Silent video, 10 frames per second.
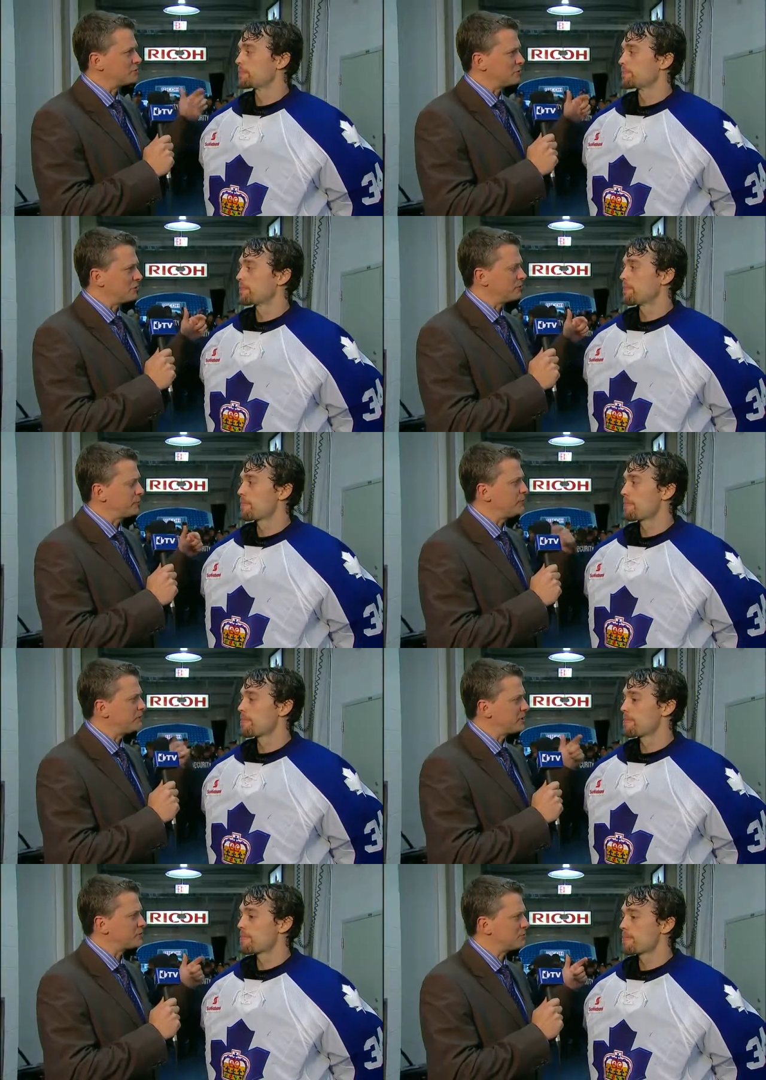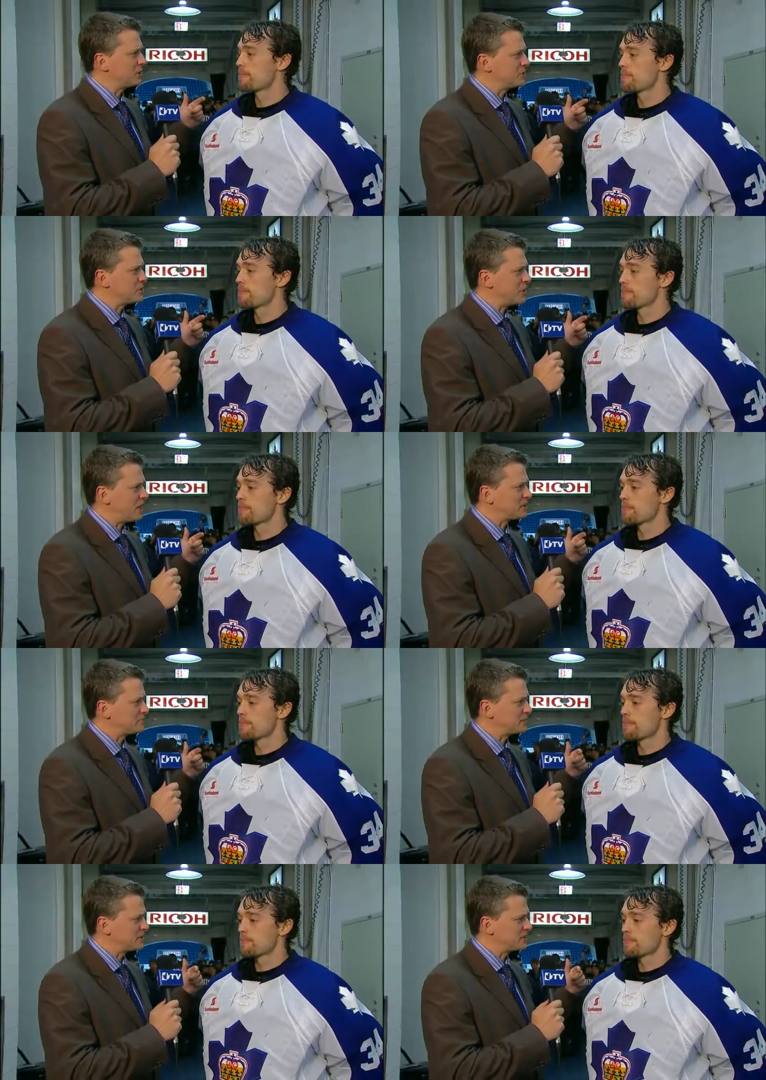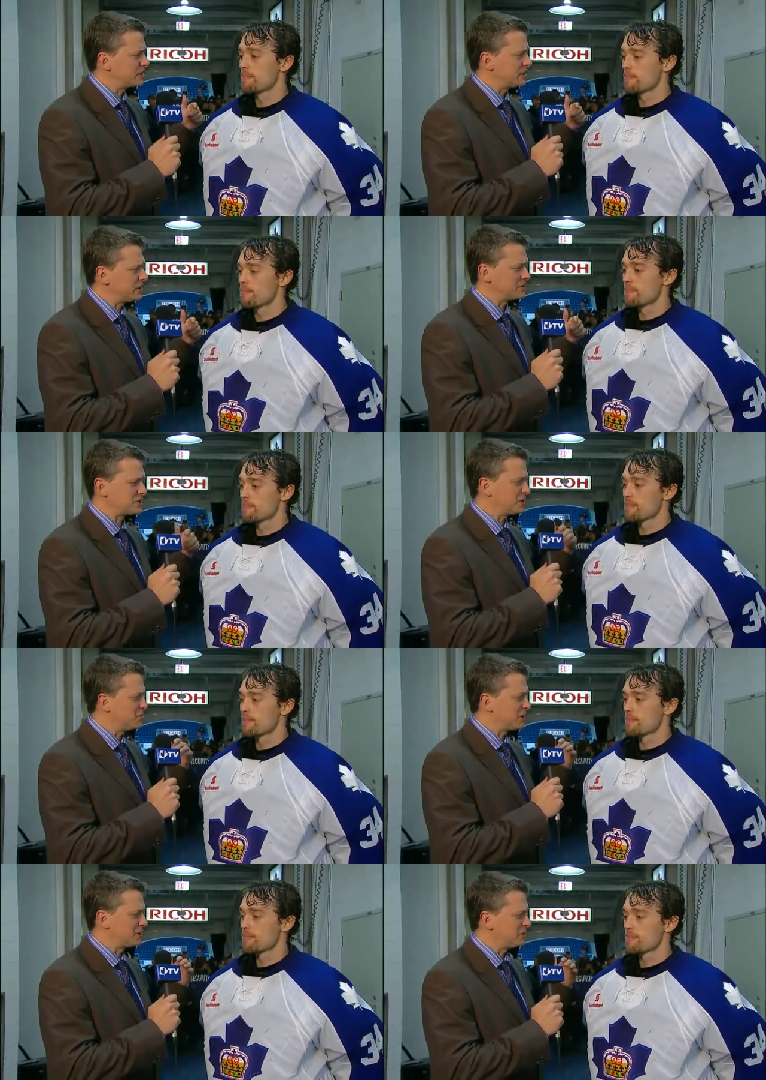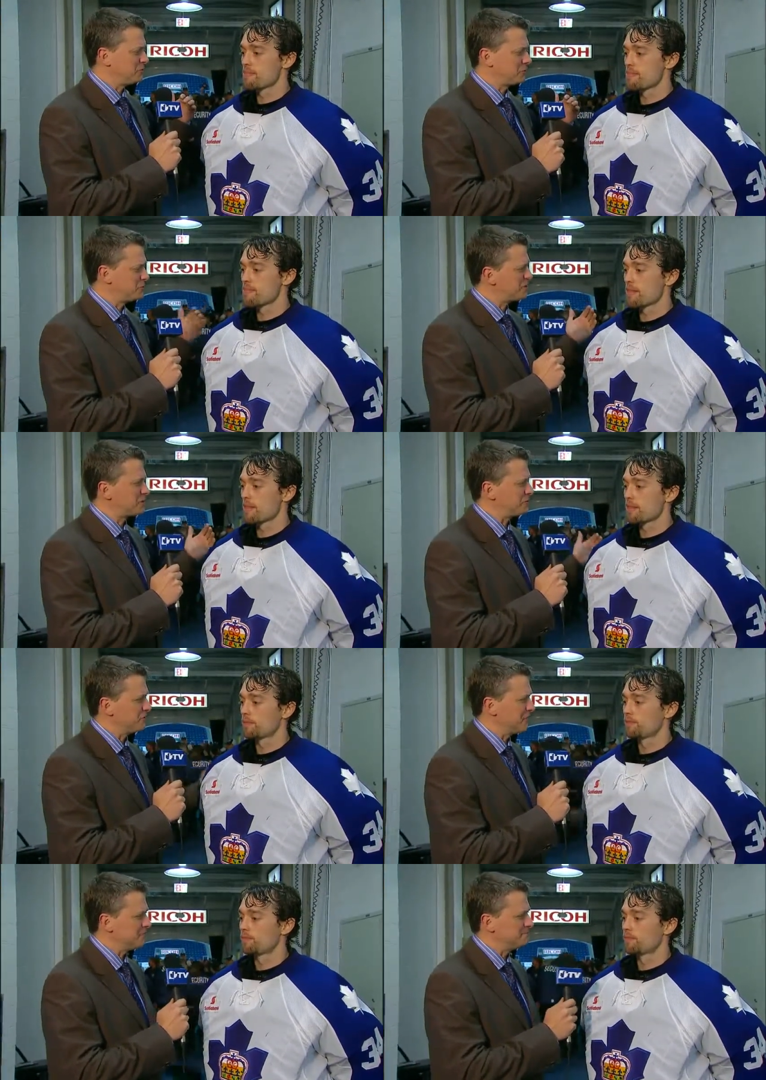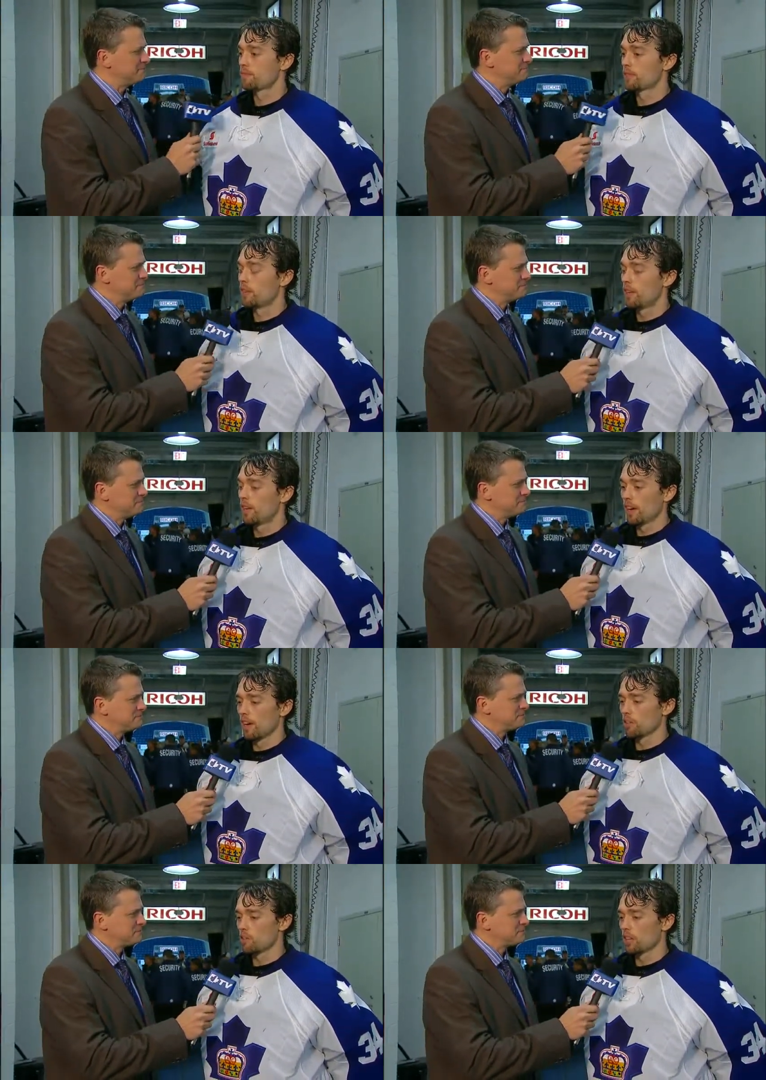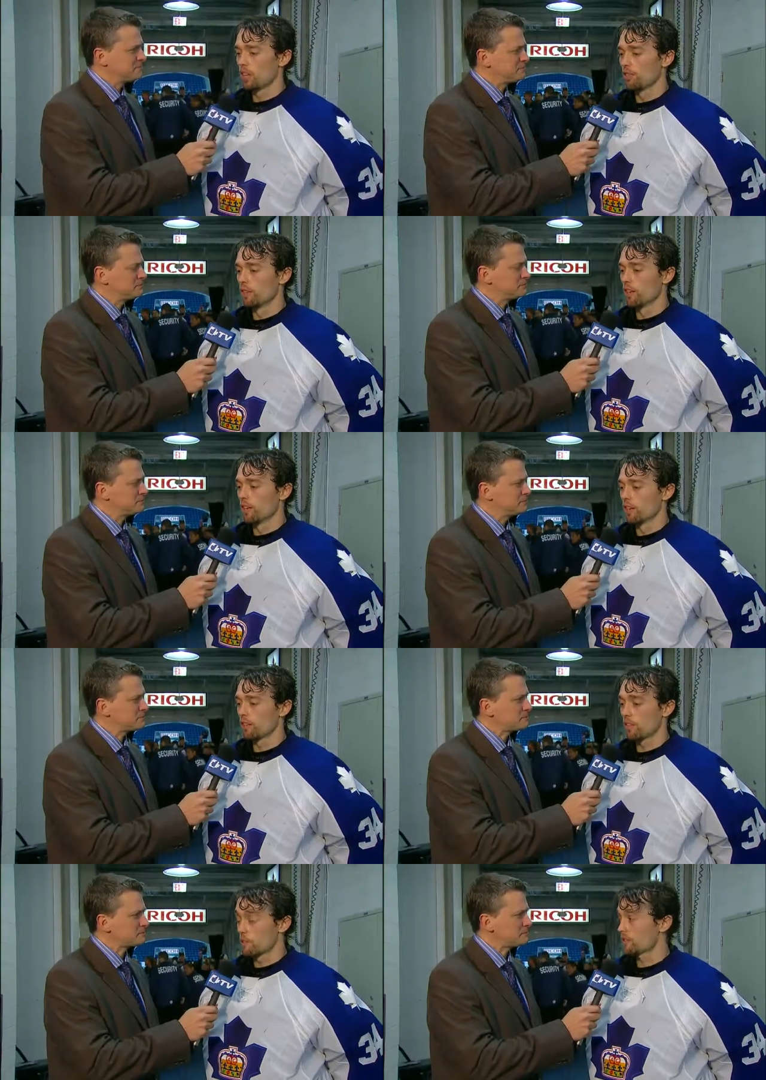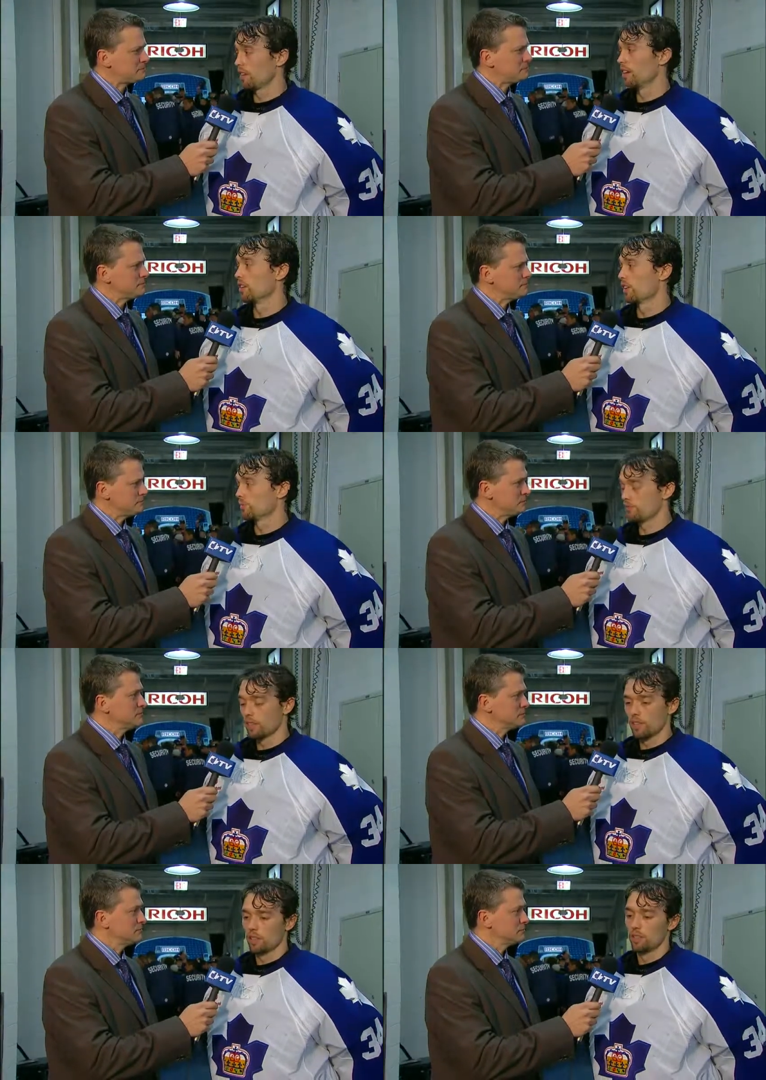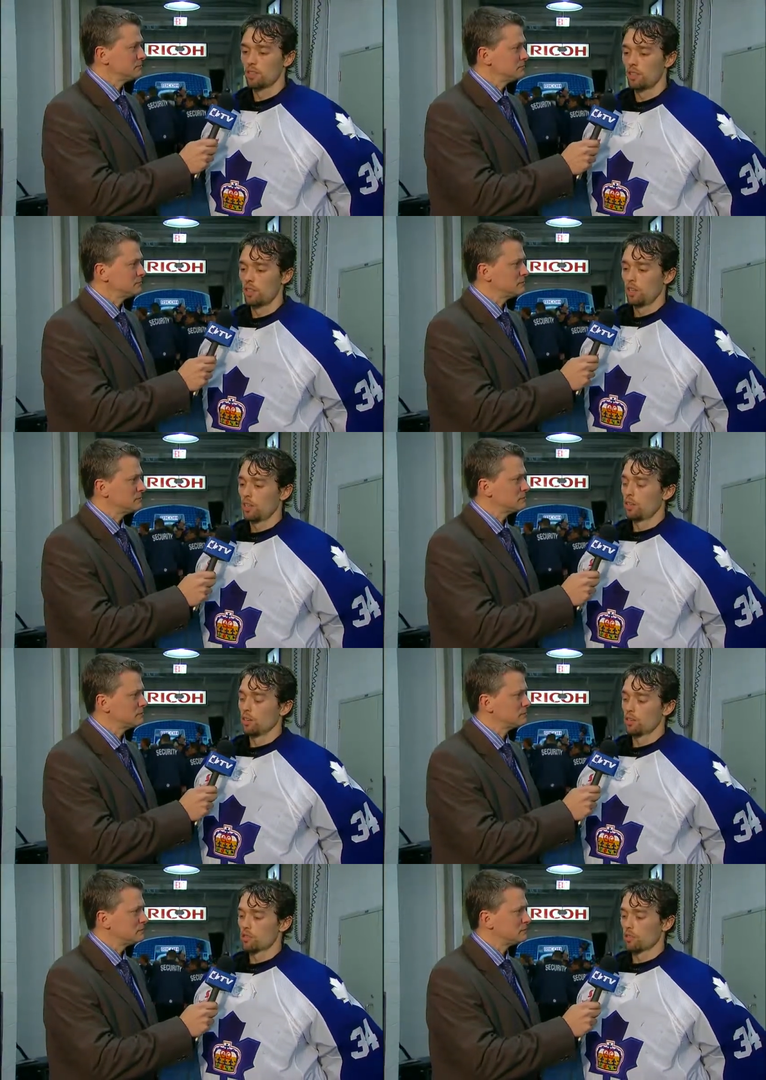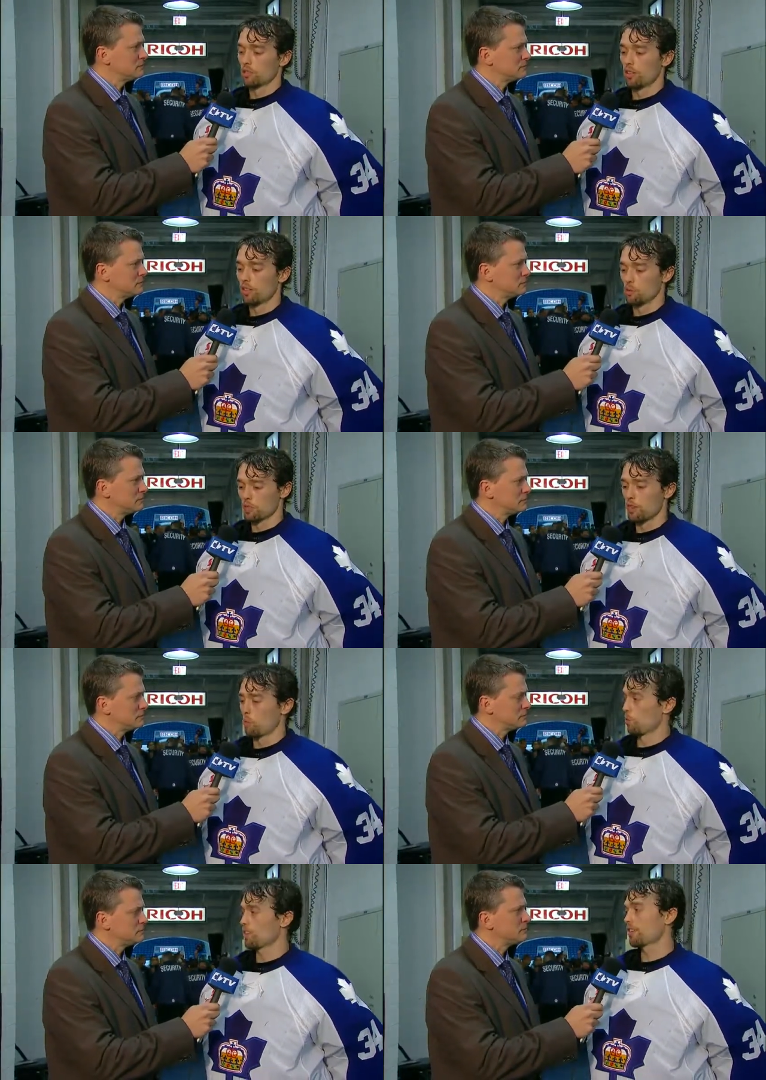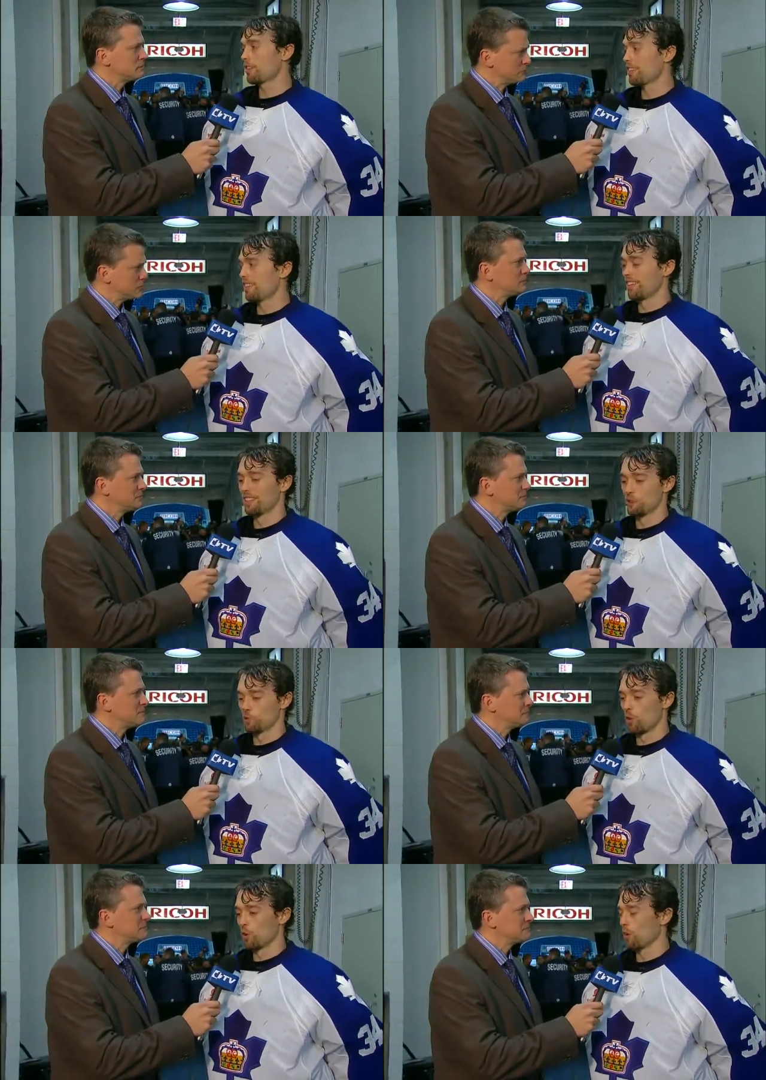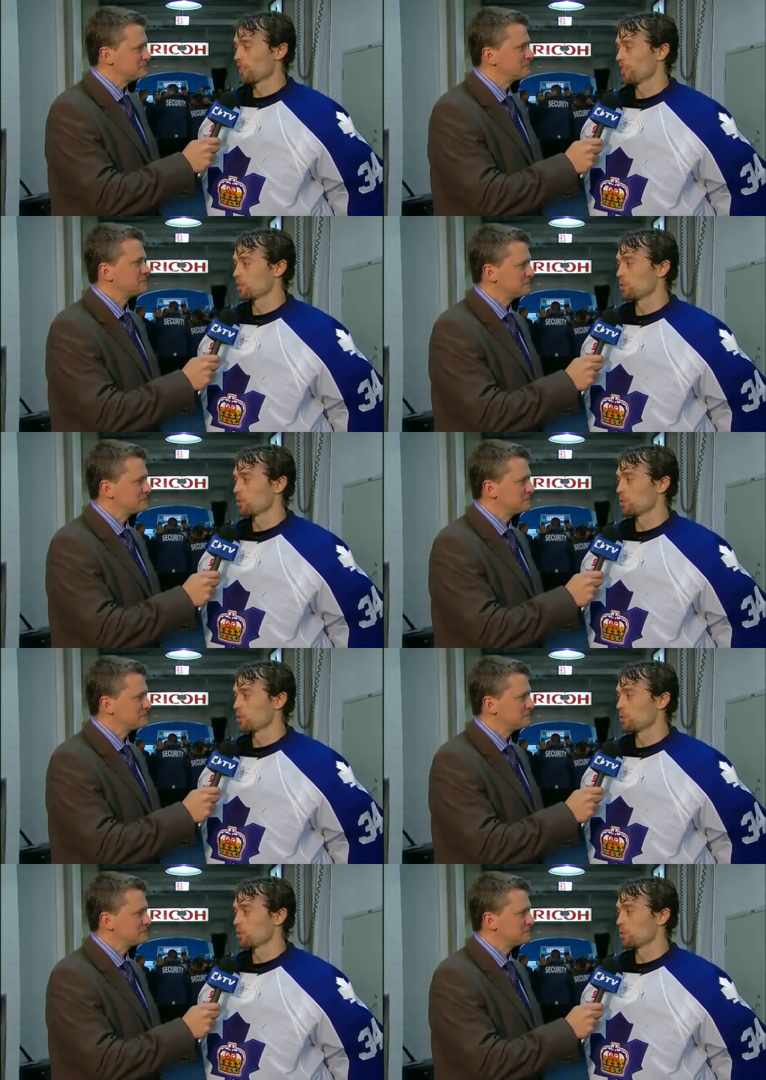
Speaker 1: it was going for you. You faced 21 shots, but uh, it seemed like you were busier than that.
Speaker 2: Yeah, there's a lot of, uh, they missed the net a lot. Uh, you know, so there was a lot of work. Uh, there was more work than a